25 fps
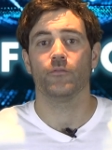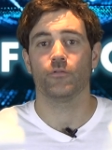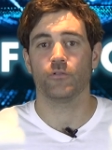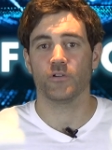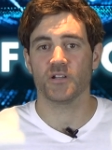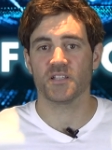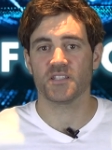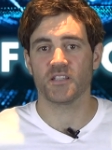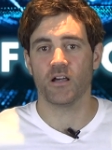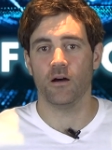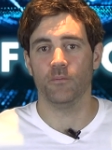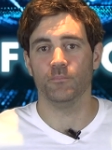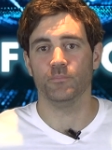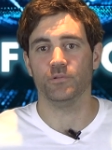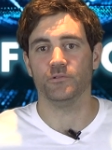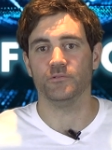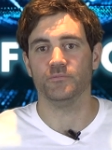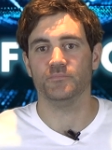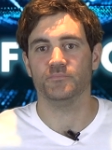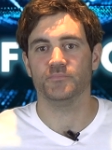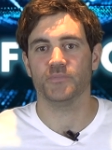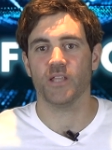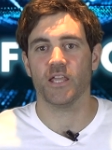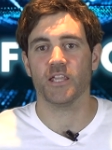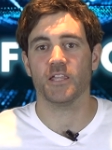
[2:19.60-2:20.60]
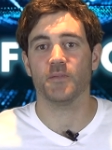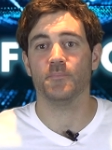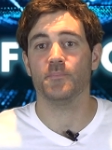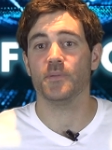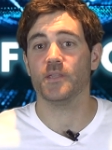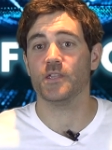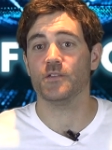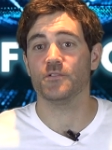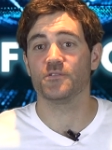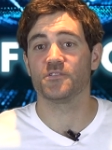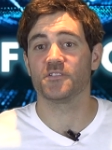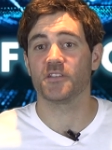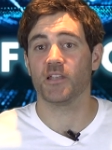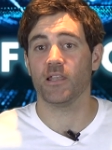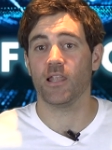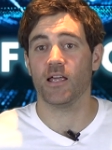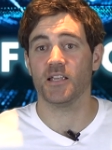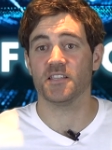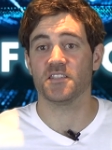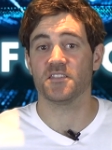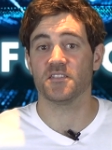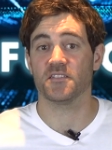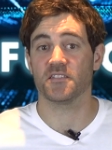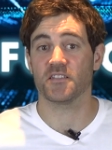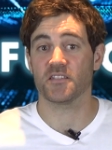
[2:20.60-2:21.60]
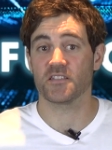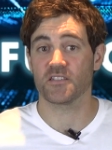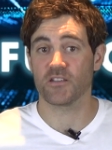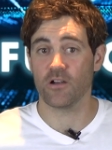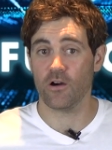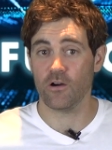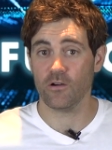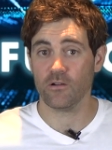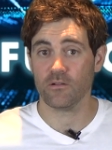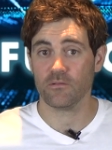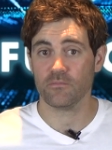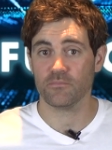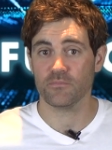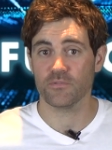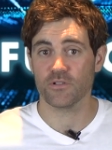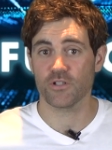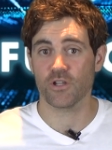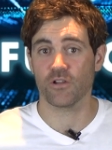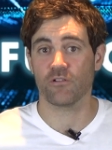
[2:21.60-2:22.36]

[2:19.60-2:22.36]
For example, they can be used to license a song,